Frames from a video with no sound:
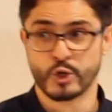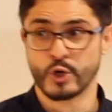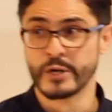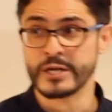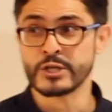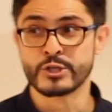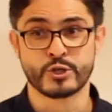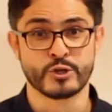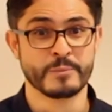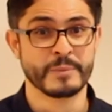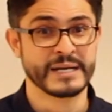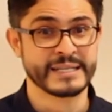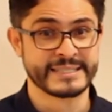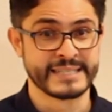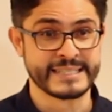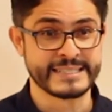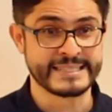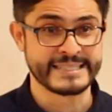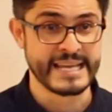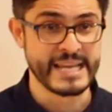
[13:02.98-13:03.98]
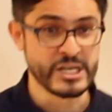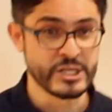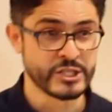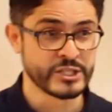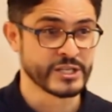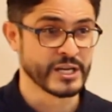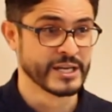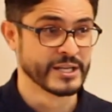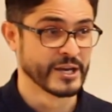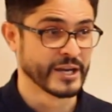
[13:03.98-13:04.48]
drawing too much
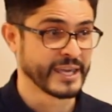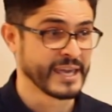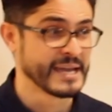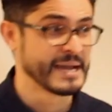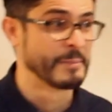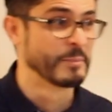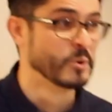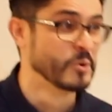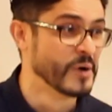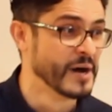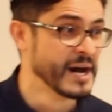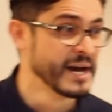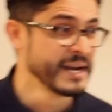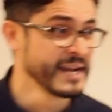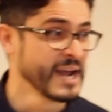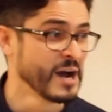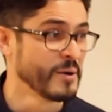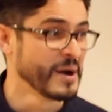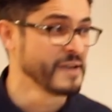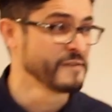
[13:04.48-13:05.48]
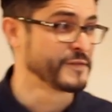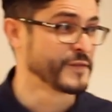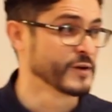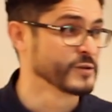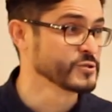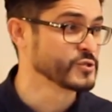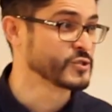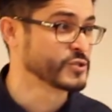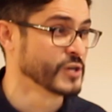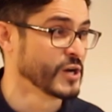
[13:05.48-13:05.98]
attention, okay? I'm running away
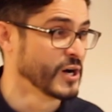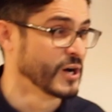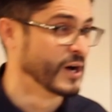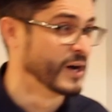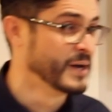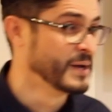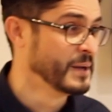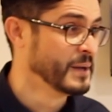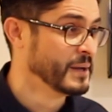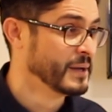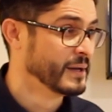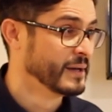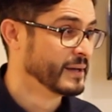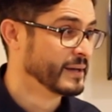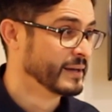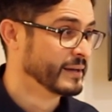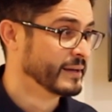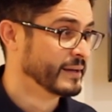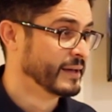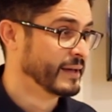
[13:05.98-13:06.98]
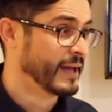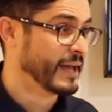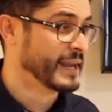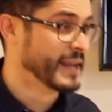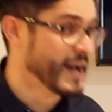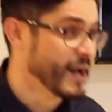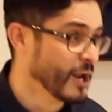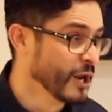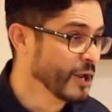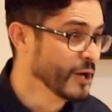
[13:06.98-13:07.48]
from Saul.
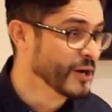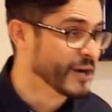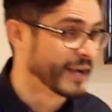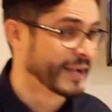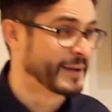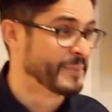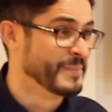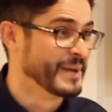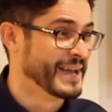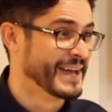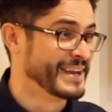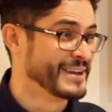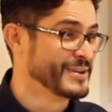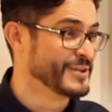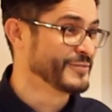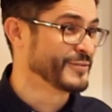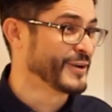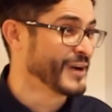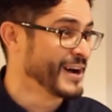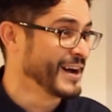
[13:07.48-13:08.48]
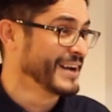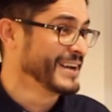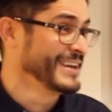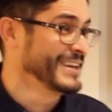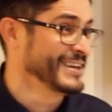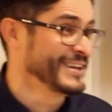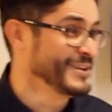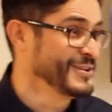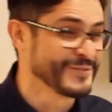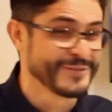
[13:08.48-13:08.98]
And now look, man, you've
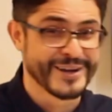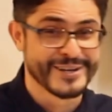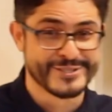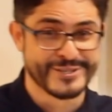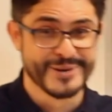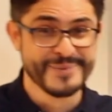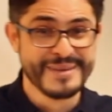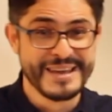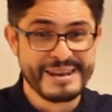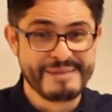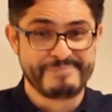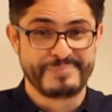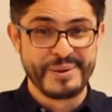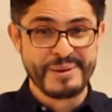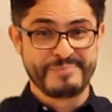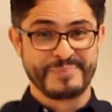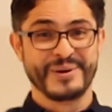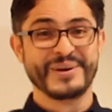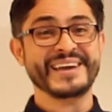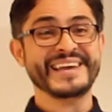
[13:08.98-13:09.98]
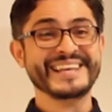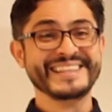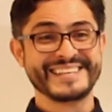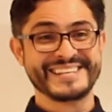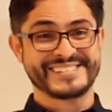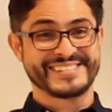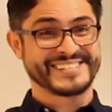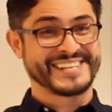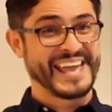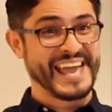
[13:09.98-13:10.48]
got too many people in
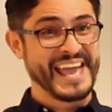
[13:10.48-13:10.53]
this